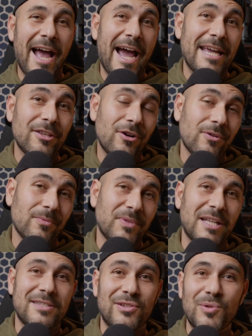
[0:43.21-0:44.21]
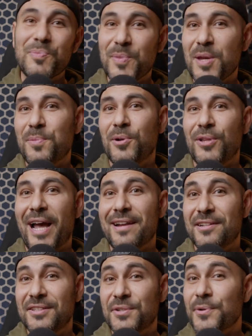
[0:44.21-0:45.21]
I know that some people
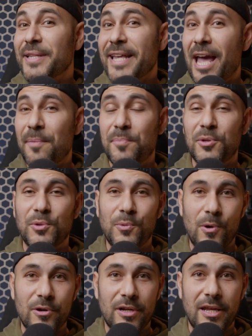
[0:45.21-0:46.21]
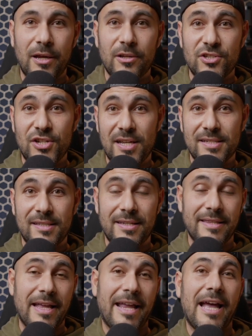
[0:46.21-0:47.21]
aren't really happy to work just
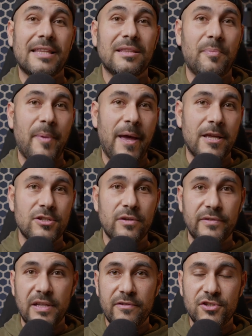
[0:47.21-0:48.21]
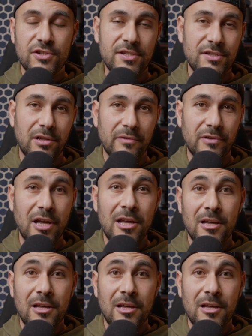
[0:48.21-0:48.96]
in the cut page of DaVinci Resolve,